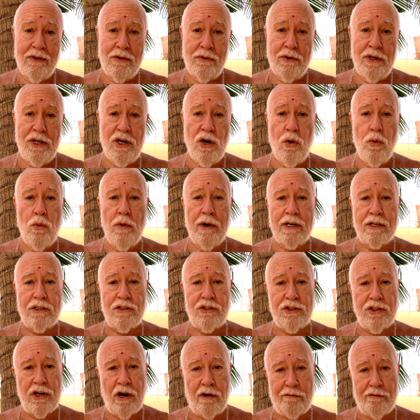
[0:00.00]
We don't want to
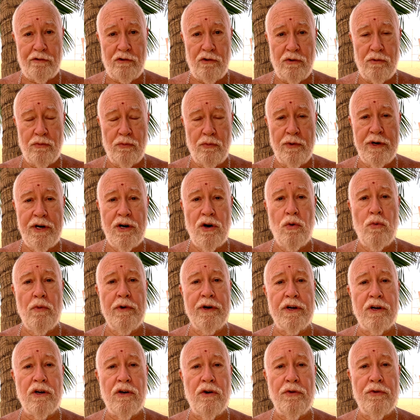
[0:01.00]
suffer. We don't
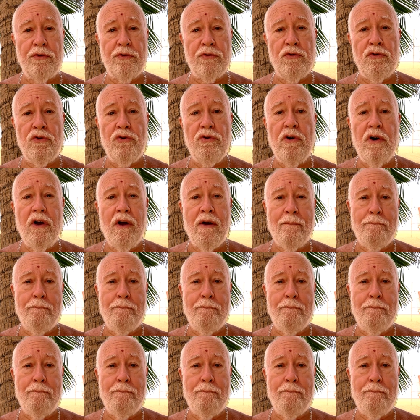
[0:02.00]
want to go through